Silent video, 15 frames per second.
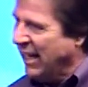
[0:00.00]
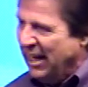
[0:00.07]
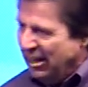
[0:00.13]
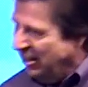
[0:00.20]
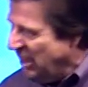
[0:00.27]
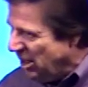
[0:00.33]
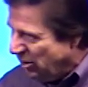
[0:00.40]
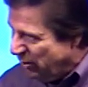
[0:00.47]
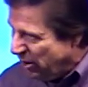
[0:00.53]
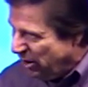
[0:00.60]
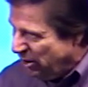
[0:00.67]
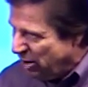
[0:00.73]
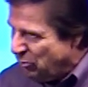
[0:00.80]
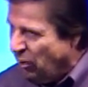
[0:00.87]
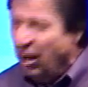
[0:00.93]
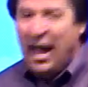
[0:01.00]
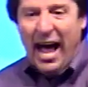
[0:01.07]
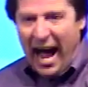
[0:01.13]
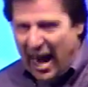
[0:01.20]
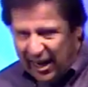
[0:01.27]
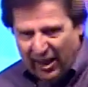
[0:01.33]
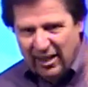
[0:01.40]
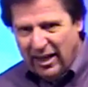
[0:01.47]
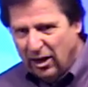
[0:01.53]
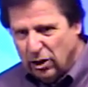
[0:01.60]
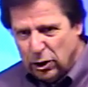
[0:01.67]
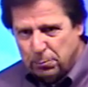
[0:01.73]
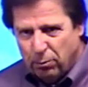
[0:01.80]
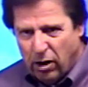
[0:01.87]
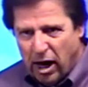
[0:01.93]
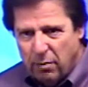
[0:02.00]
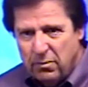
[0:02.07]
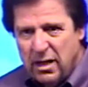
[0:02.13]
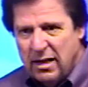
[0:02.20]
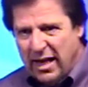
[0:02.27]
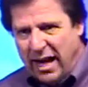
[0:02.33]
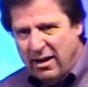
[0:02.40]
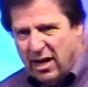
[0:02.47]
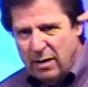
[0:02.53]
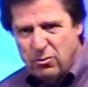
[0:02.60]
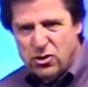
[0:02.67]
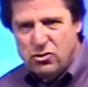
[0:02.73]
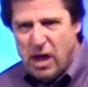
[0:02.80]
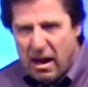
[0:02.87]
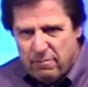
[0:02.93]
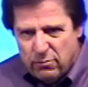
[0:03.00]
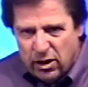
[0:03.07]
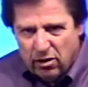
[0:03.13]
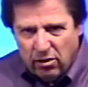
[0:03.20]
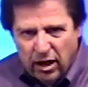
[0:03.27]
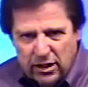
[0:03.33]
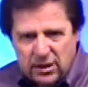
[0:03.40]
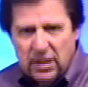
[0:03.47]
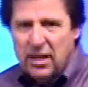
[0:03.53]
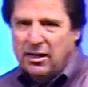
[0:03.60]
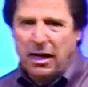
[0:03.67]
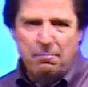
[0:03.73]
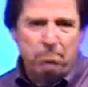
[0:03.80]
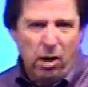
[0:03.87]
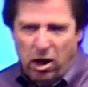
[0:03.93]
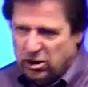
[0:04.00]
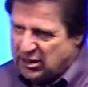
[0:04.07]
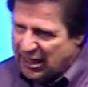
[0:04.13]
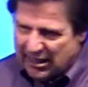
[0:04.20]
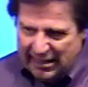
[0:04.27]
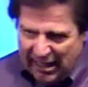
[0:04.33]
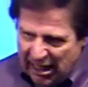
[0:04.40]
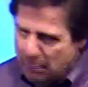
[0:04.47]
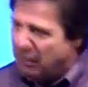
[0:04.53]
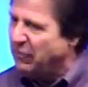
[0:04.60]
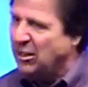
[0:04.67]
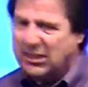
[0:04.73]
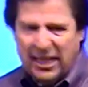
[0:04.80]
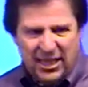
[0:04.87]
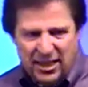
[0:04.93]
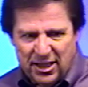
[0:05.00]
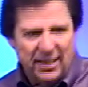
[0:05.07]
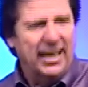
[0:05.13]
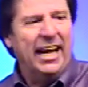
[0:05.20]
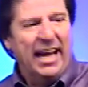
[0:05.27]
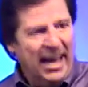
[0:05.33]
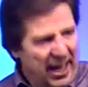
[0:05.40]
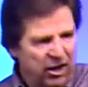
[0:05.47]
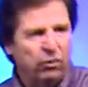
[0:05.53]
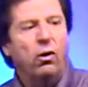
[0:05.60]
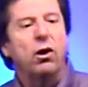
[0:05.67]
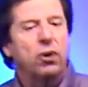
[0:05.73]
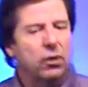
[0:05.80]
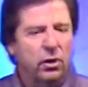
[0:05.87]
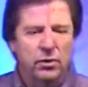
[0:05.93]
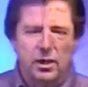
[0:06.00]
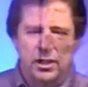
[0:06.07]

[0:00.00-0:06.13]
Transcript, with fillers: can't deal with her anymore. I can't handle this problem. That neighbor's driving me crazy. That boss, I kill him if I stay another day. And on and on the